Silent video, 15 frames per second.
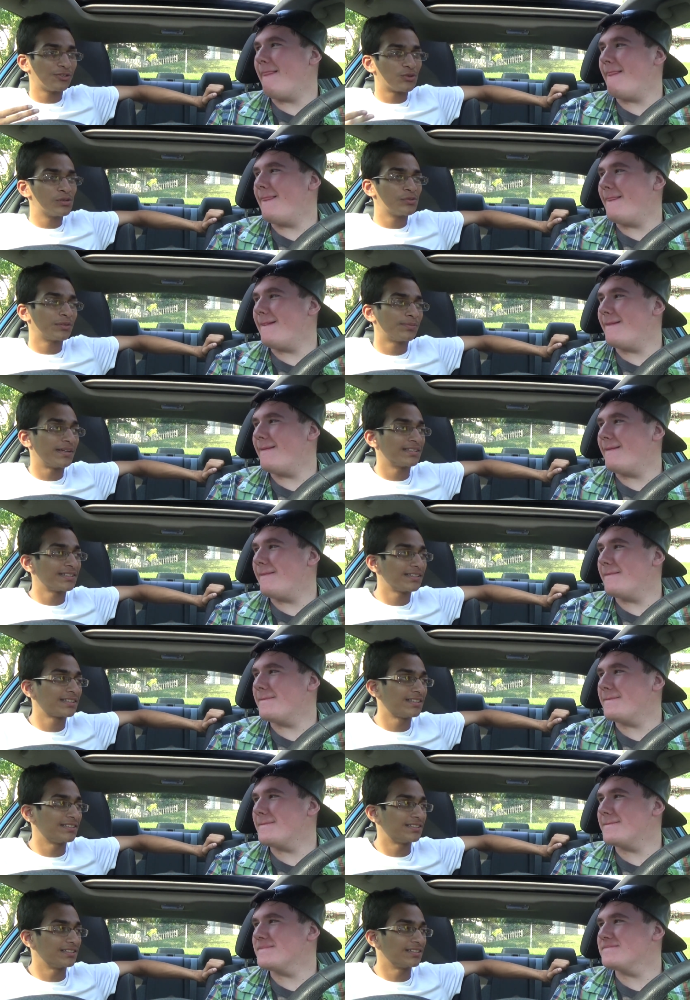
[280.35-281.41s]
Speaker 1: going with my
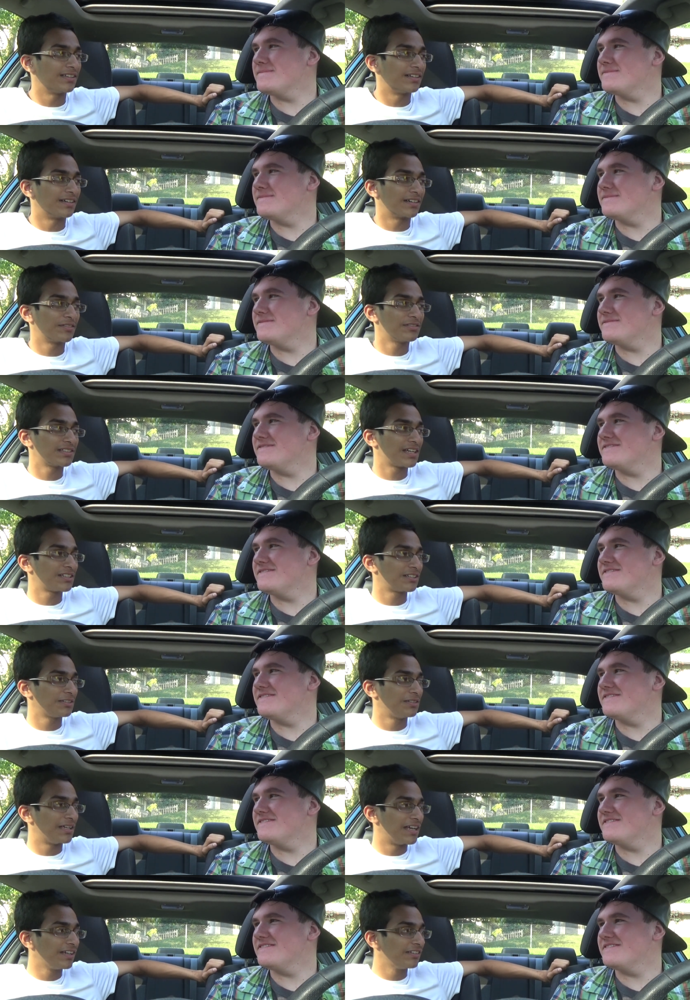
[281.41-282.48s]
sentences there. I was actually
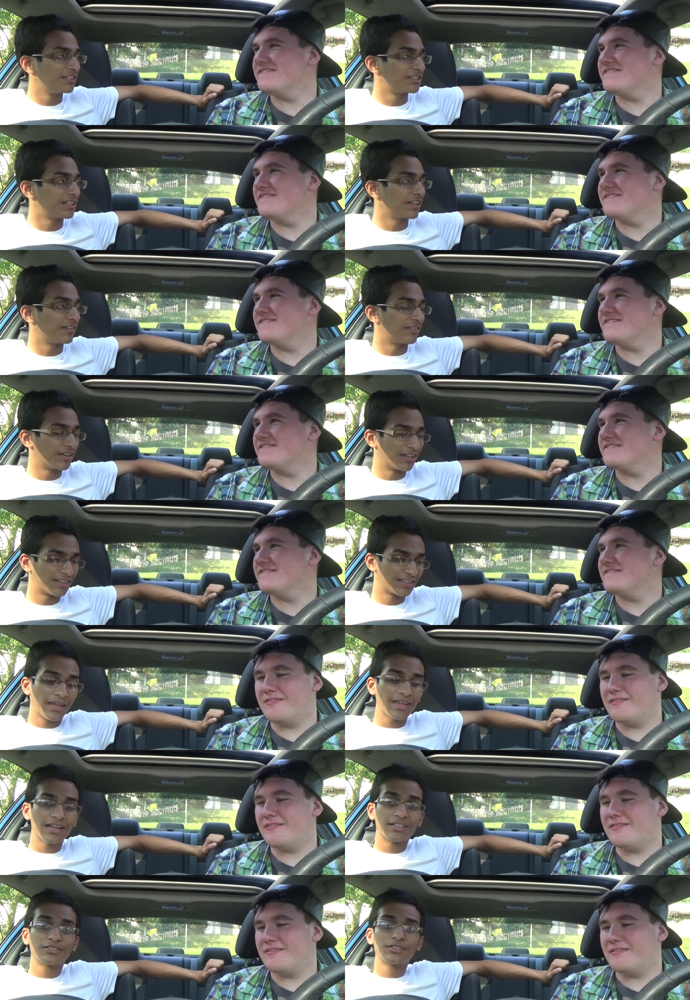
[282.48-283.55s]
Englishing right there.
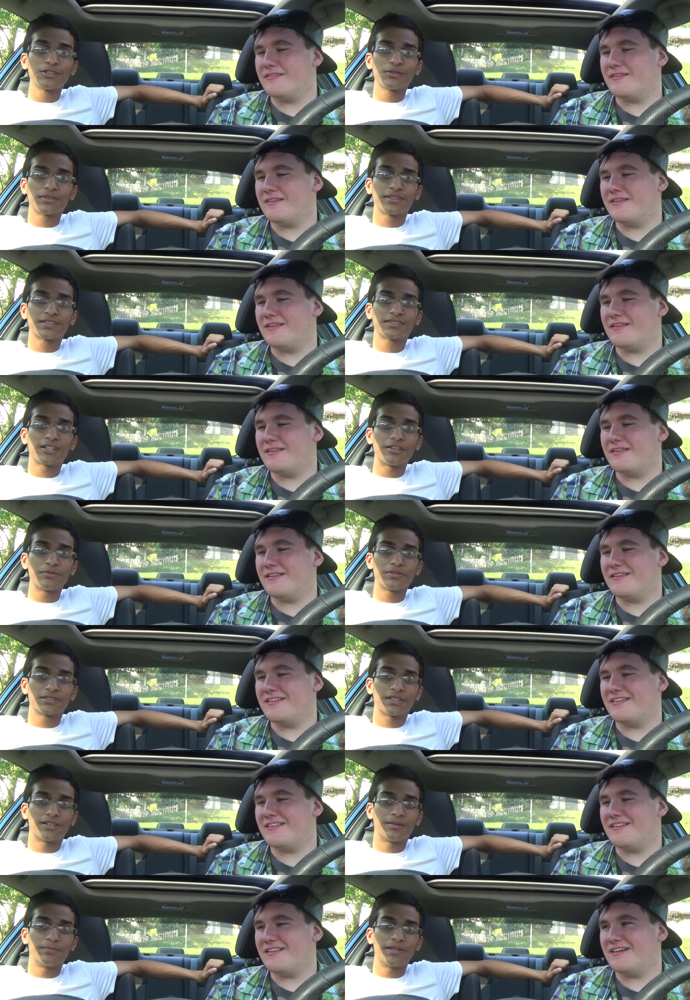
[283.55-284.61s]
Yeah, so the song was
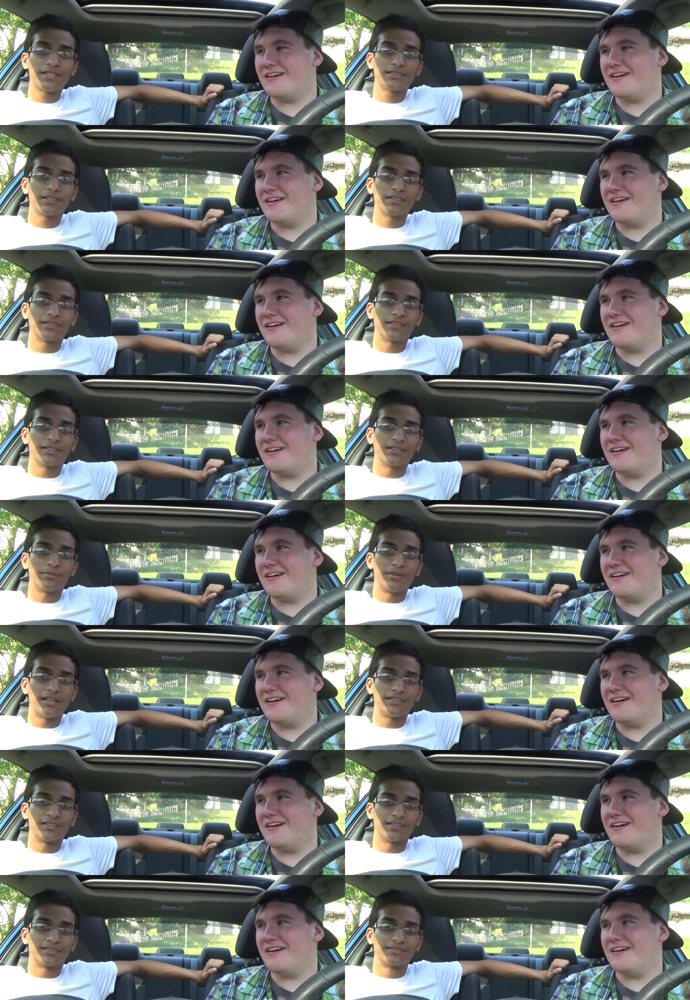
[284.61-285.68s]
amazingly
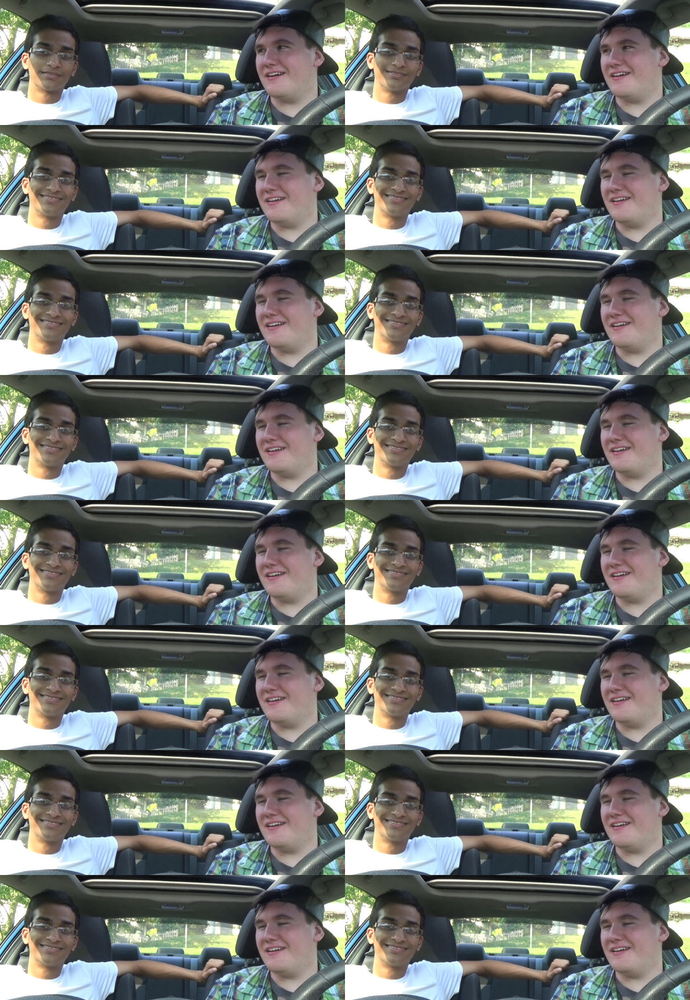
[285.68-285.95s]
amazing.